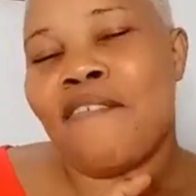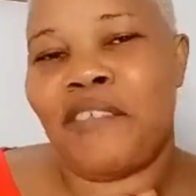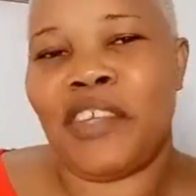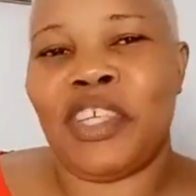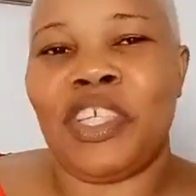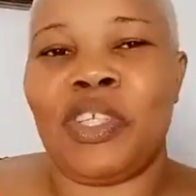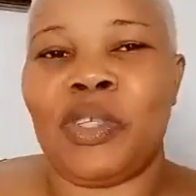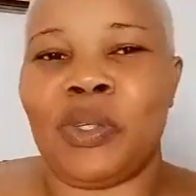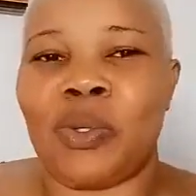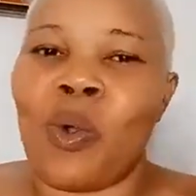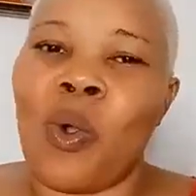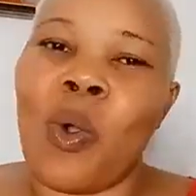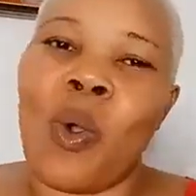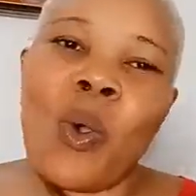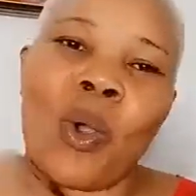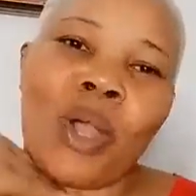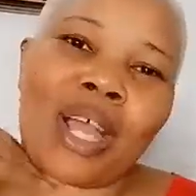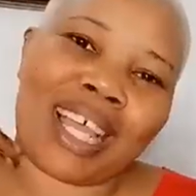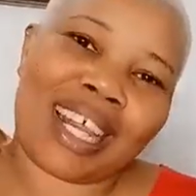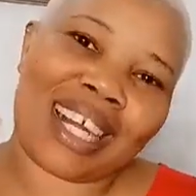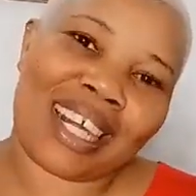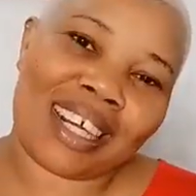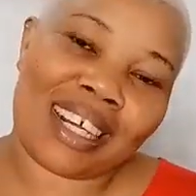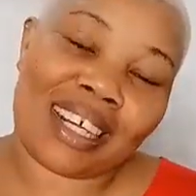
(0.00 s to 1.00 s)
video.
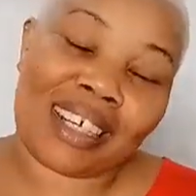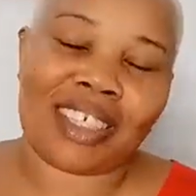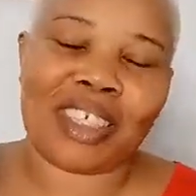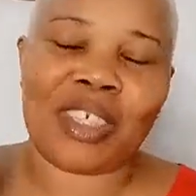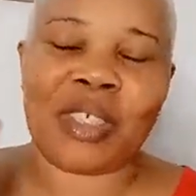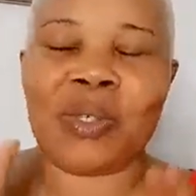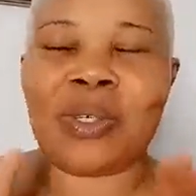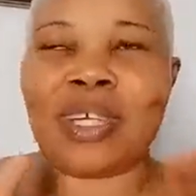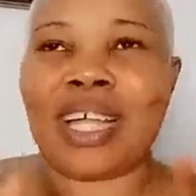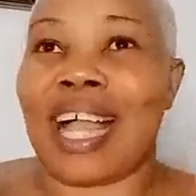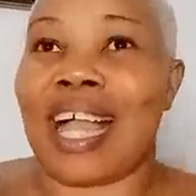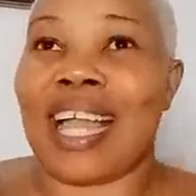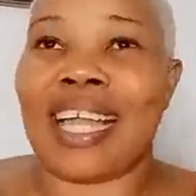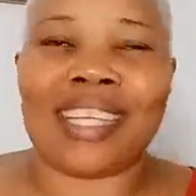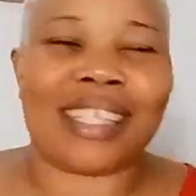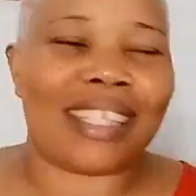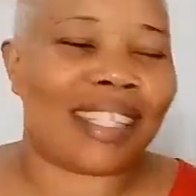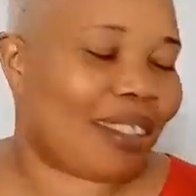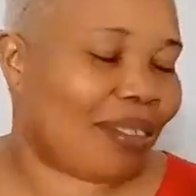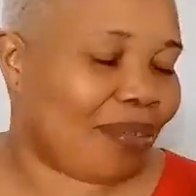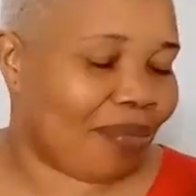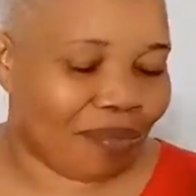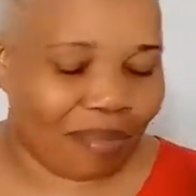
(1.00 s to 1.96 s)
Oh, you guys,